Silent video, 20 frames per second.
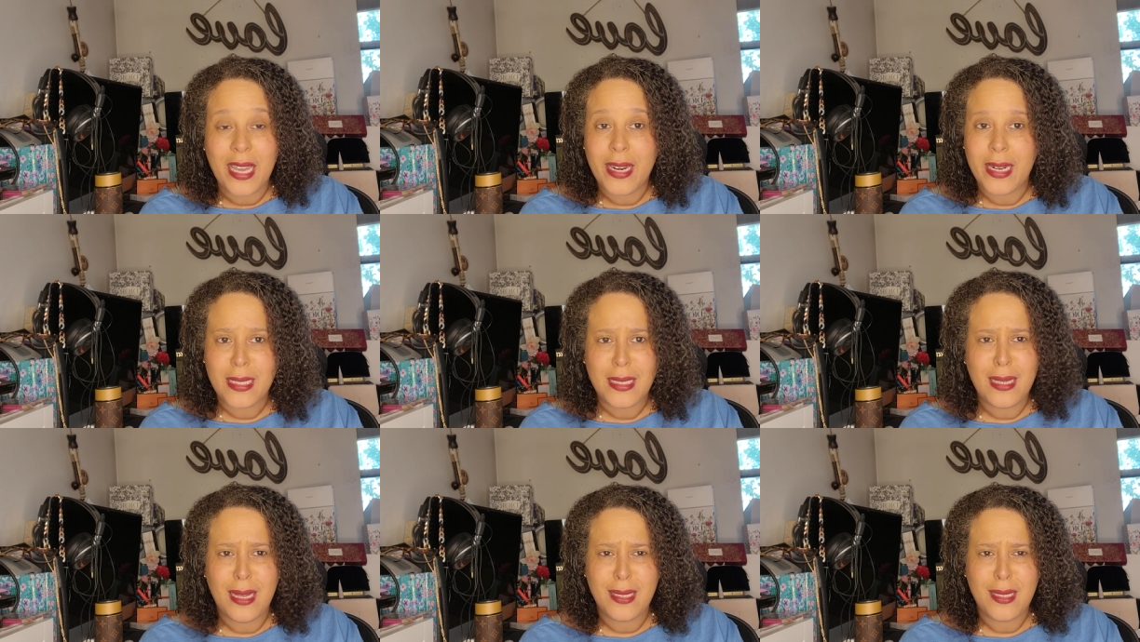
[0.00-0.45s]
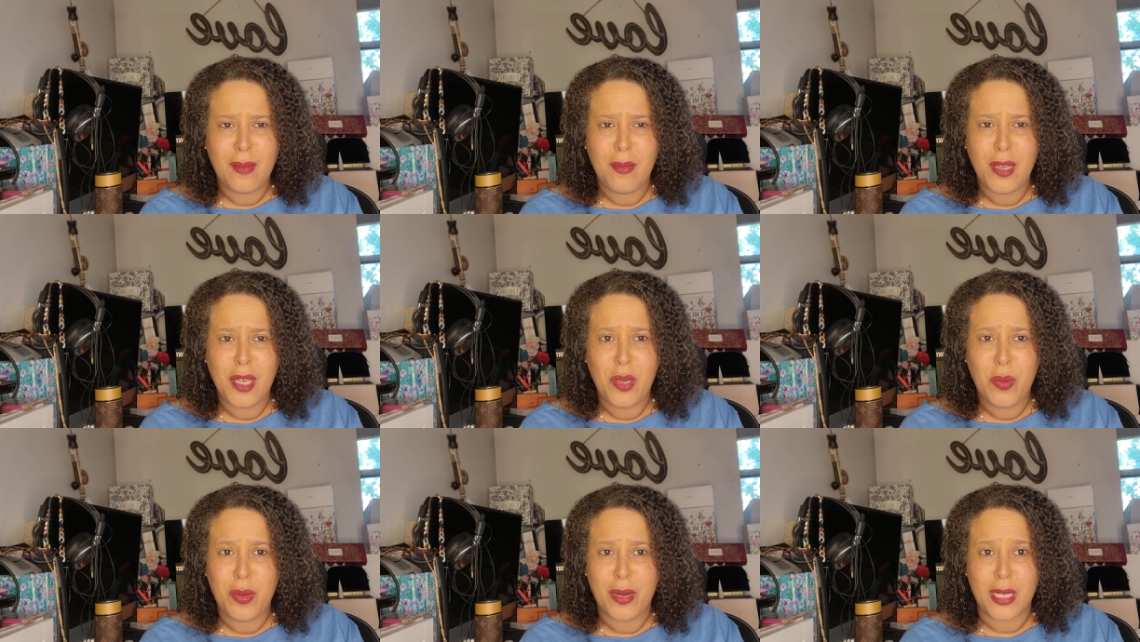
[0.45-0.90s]
And it's not
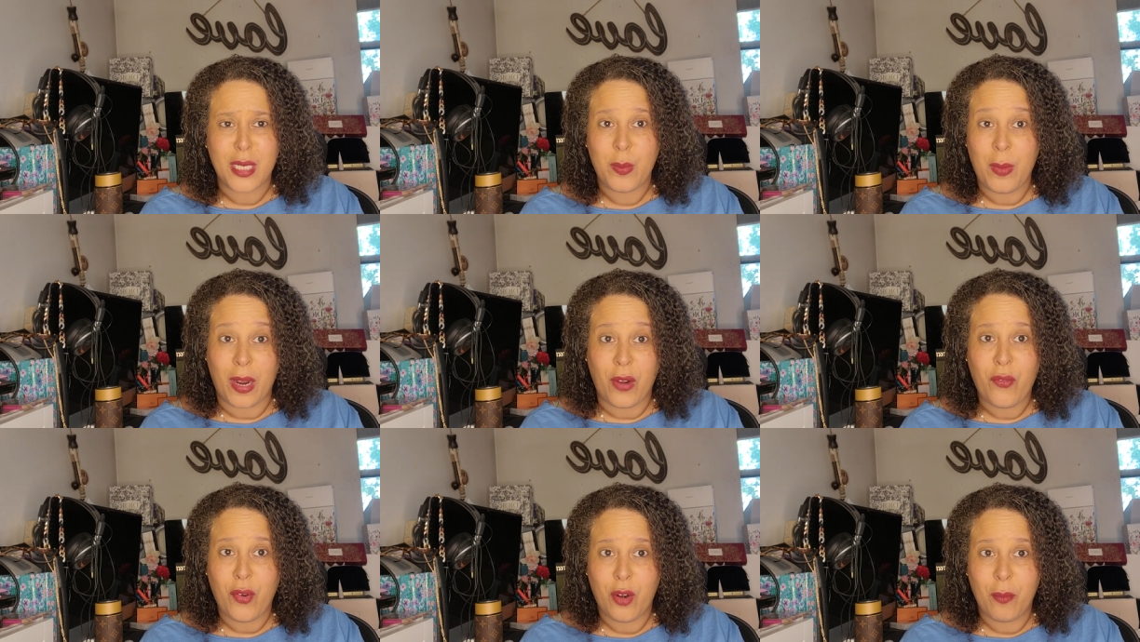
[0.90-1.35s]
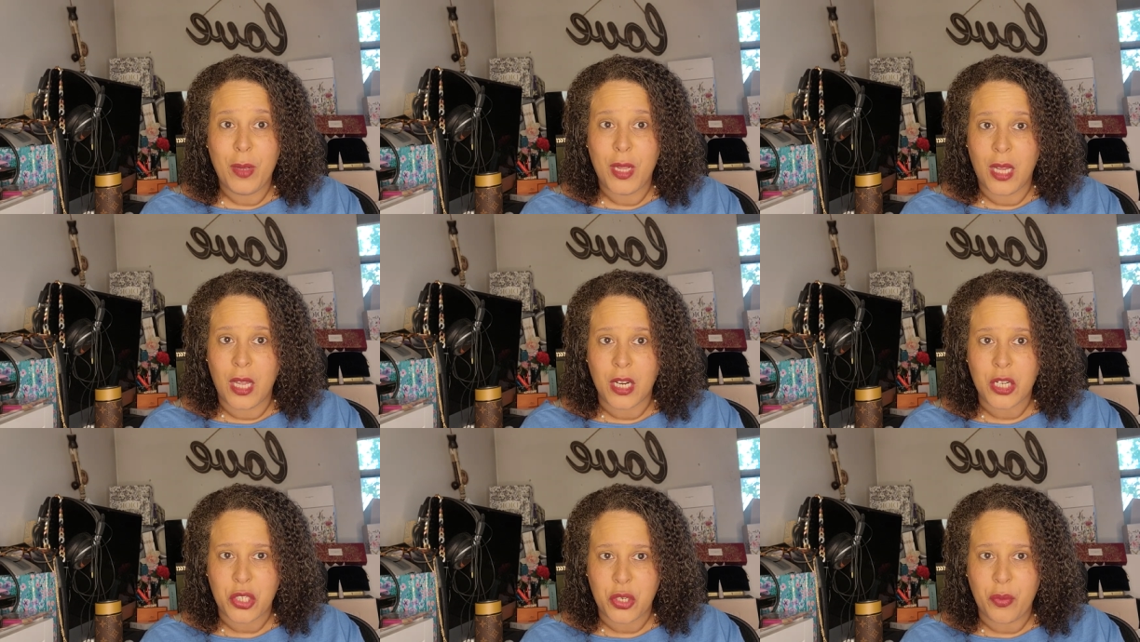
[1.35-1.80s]
something you would expect from a
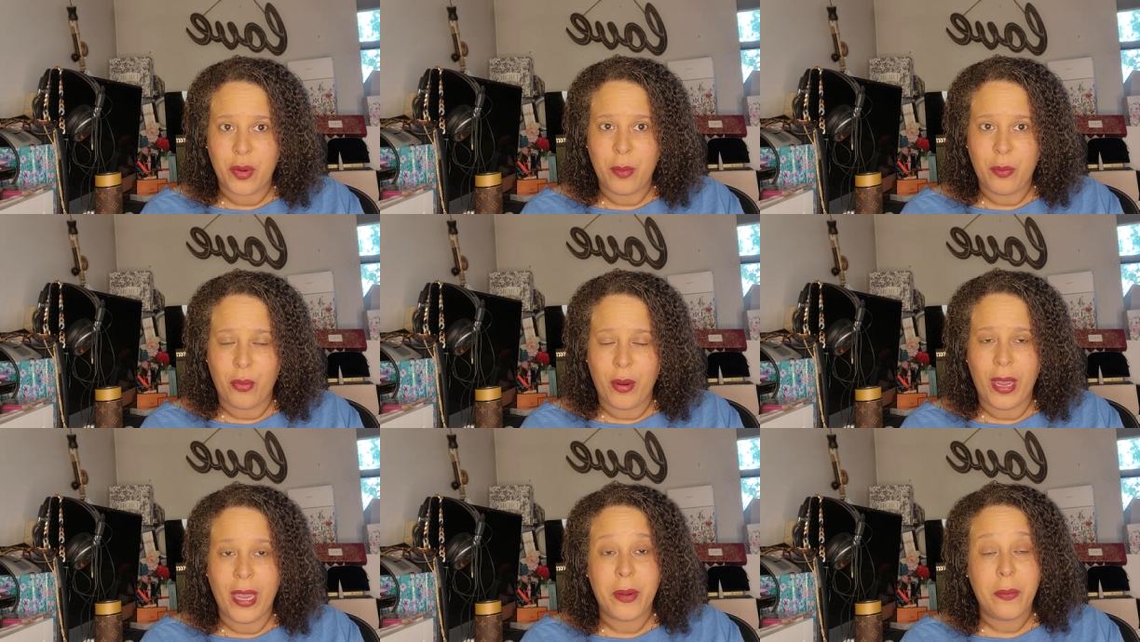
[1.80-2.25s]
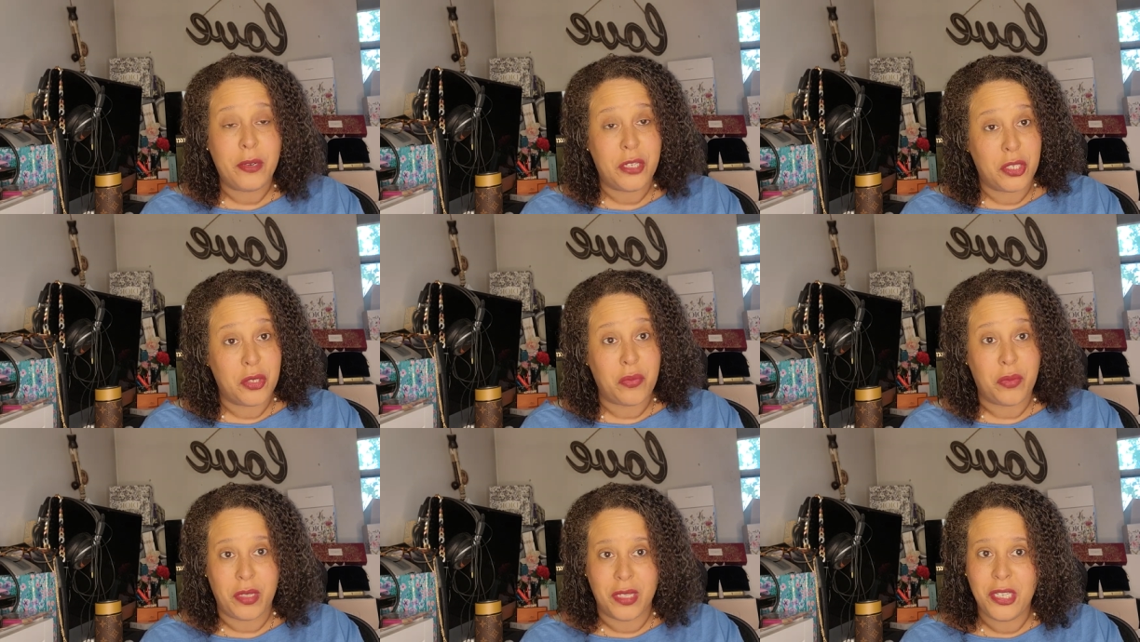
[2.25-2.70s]
luxury brand, which
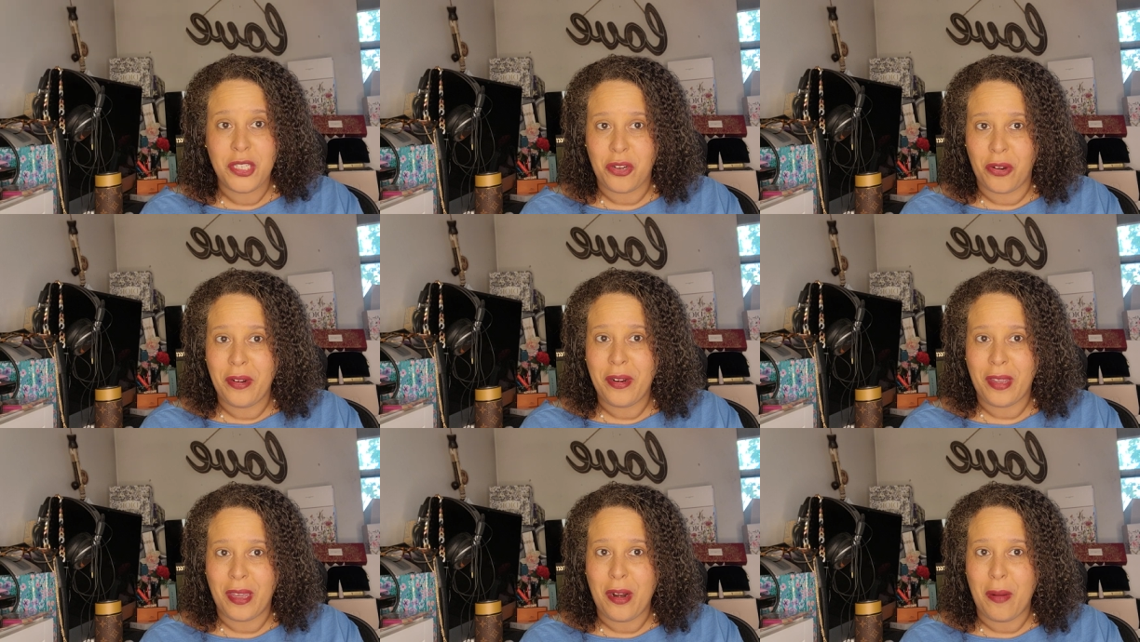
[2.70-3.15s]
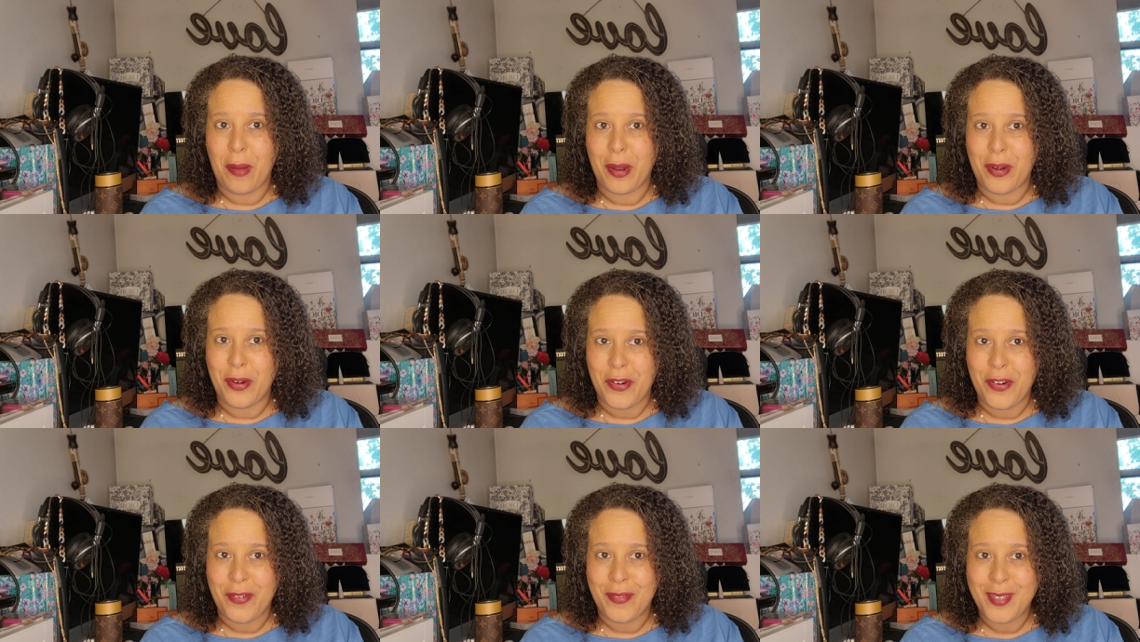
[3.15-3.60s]
is really starting to get on my
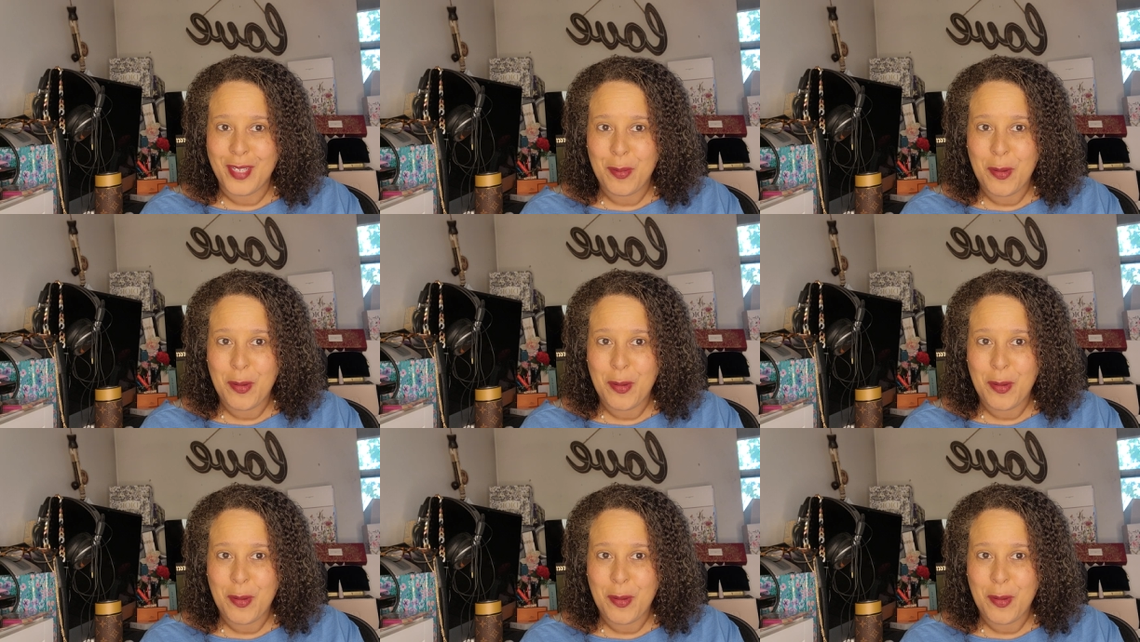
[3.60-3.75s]
nerves,